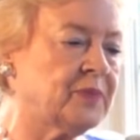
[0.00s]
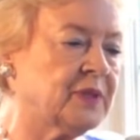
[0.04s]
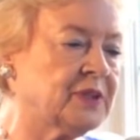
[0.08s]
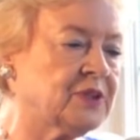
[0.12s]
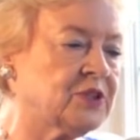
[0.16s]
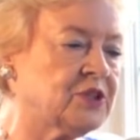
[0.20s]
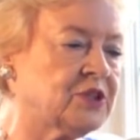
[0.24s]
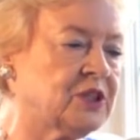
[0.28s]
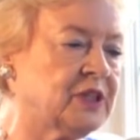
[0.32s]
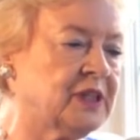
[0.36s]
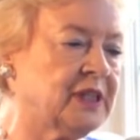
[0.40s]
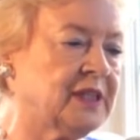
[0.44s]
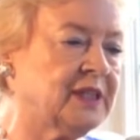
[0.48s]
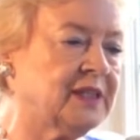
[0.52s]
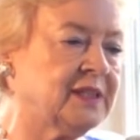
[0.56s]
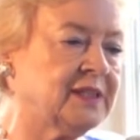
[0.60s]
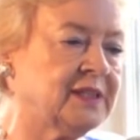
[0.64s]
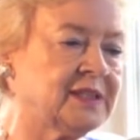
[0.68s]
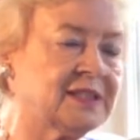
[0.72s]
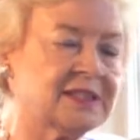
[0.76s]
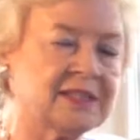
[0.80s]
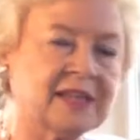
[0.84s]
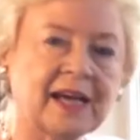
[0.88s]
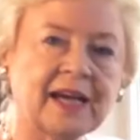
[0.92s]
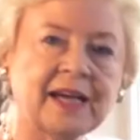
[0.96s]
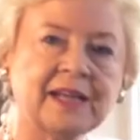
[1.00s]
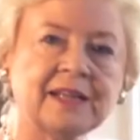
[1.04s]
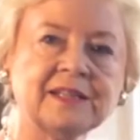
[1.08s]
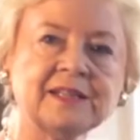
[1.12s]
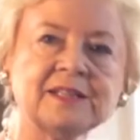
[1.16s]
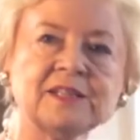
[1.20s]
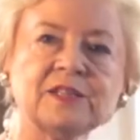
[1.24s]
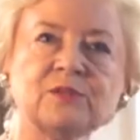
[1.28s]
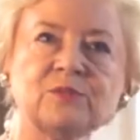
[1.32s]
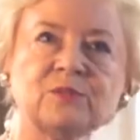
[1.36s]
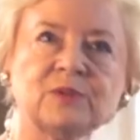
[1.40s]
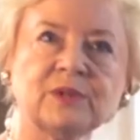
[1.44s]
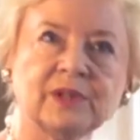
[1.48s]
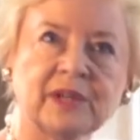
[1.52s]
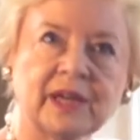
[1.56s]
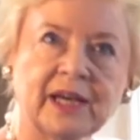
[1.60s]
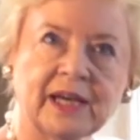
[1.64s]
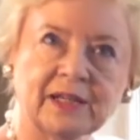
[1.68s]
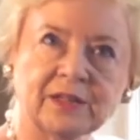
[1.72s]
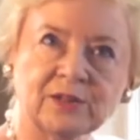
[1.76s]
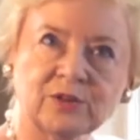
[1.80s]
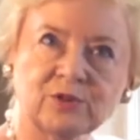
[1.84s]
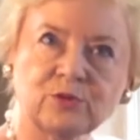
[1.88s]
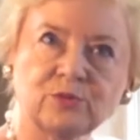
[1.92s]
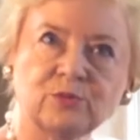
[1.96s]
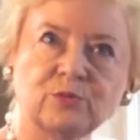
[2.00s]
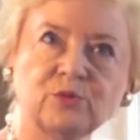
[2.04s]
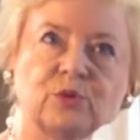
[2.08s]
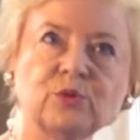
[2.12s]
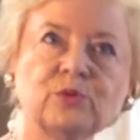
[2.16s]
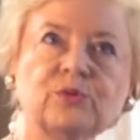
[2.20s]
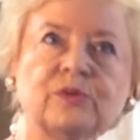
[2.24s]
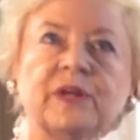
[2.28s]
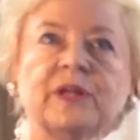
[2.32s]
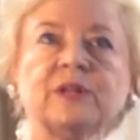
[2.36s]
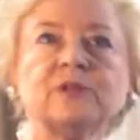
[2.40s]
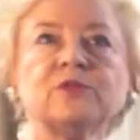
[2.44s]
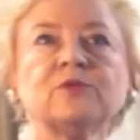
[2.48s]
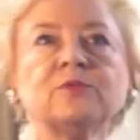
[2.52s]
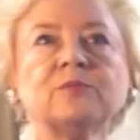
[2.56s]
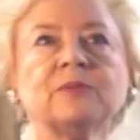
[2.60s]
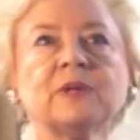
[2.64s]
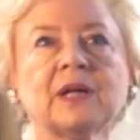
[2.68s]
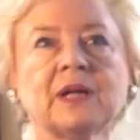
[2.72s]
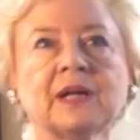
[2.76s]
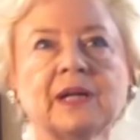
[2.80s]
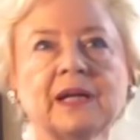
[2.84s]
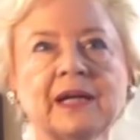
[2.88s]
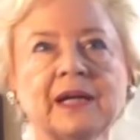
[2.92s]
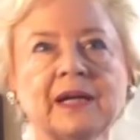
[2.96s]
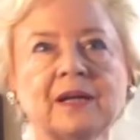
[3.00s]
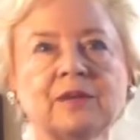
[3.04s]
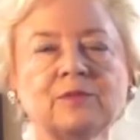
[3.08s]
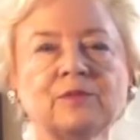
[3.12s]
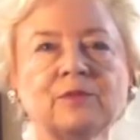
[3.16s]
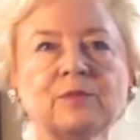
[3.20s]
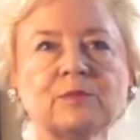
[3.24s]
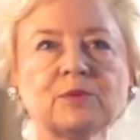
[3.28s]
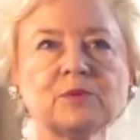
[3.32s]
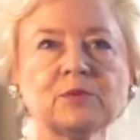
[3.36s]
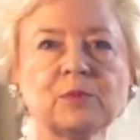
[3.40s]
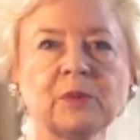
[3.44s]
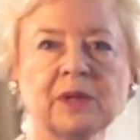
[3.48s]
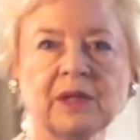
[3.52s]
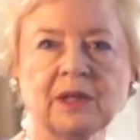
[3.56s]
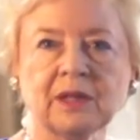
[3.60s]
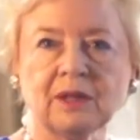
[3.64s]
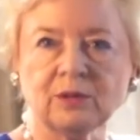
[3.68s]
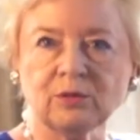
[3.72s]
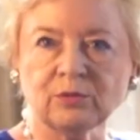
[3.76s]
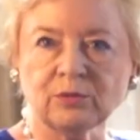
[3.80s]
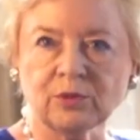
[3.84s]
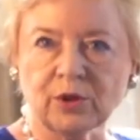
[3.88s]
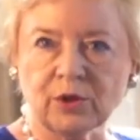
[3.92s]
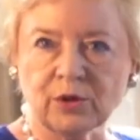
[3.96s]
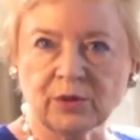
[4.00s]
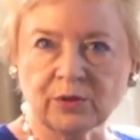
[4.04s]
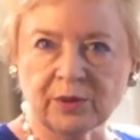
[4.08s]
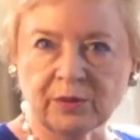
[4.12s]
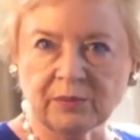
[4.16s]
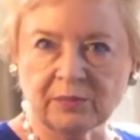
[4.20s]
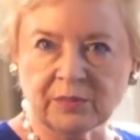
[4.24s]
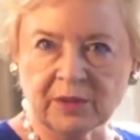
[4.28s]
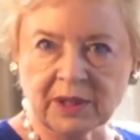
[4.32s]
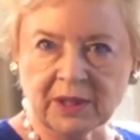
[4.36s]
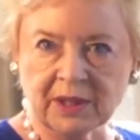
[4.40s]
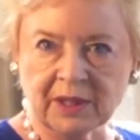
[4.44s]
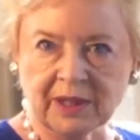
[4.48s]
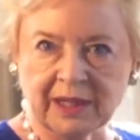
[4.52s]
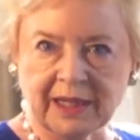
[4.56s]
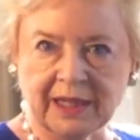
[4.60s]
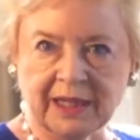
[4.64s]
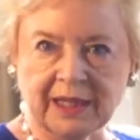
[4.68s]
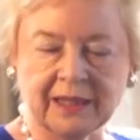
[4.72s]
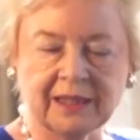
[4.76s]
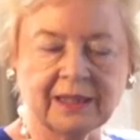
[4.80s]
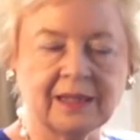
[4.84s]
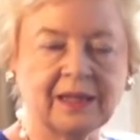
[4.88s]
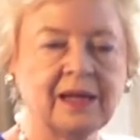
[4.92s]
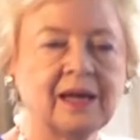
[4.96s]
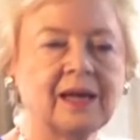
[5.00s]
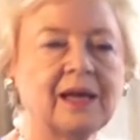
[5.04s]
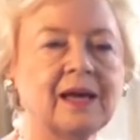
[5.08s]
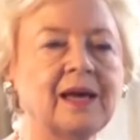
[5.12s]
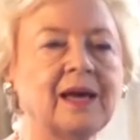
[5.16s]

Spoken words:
she decided she would like to move into McLean from Spring Hill Road in McLean,